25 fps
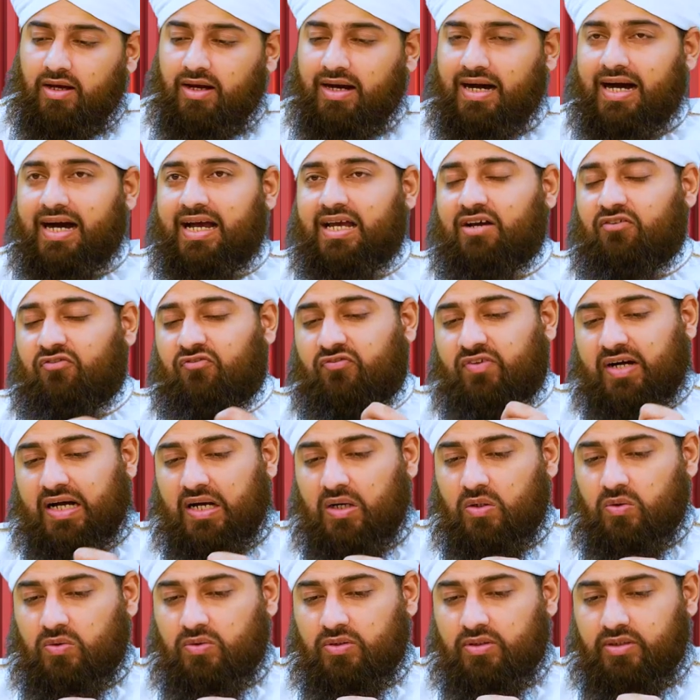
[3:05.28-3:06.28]
I have
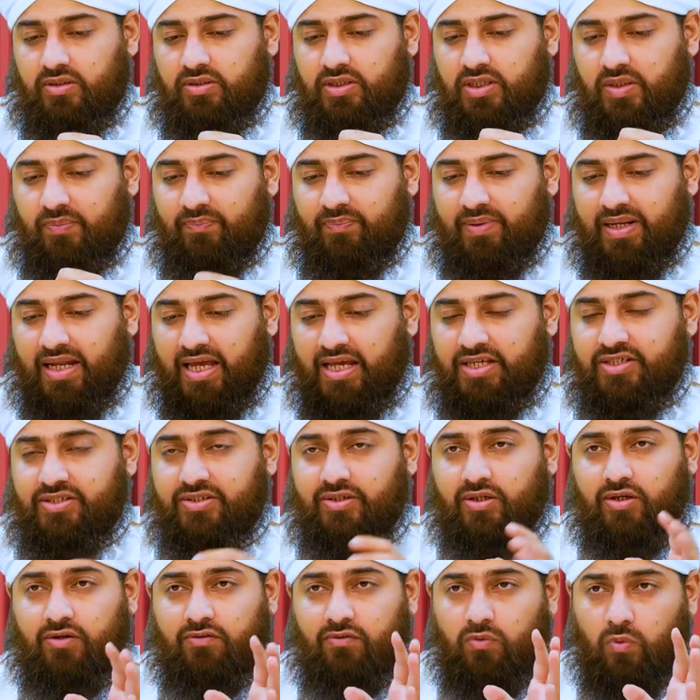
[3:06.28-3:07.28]
found the pleasure
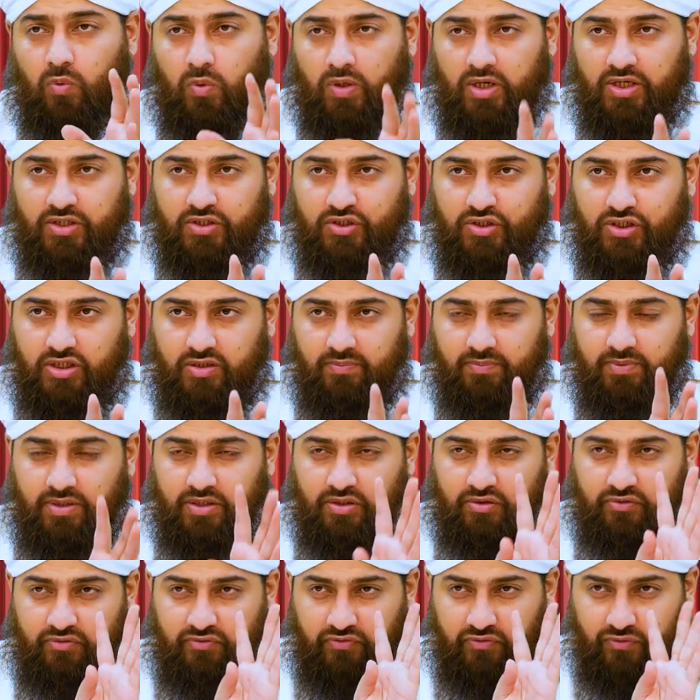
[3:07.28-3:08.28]
of worship
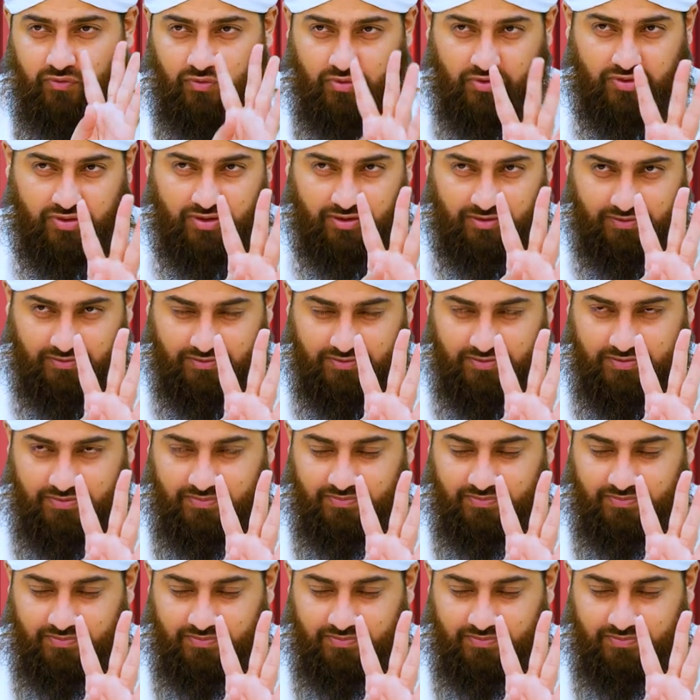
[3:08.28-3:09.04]
in four things.